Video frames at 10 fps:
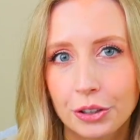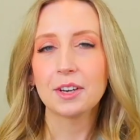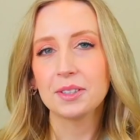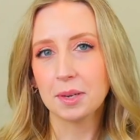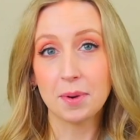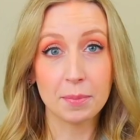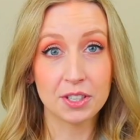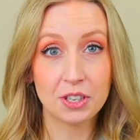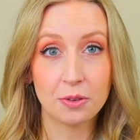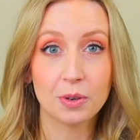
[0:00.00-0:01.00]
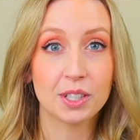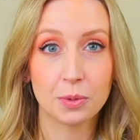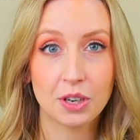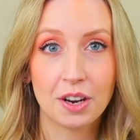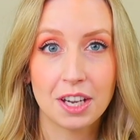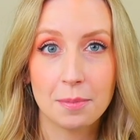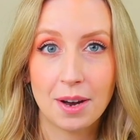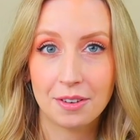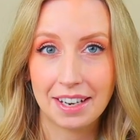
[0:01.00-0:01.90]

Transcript: So tip number two, because we're talking about